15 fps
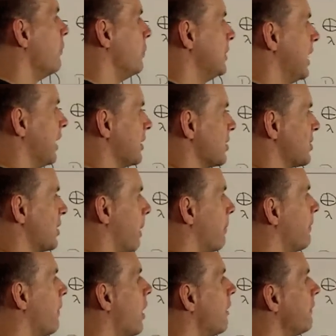We take the sum
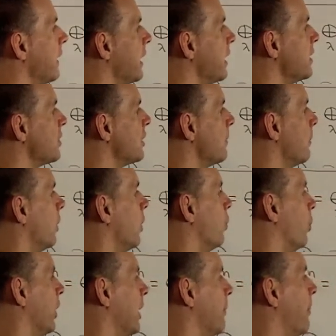of all these,
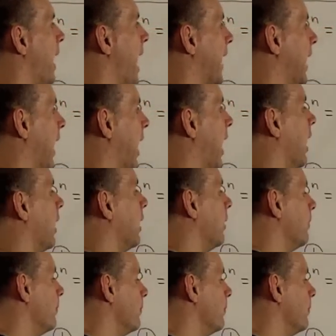we're going to get back A.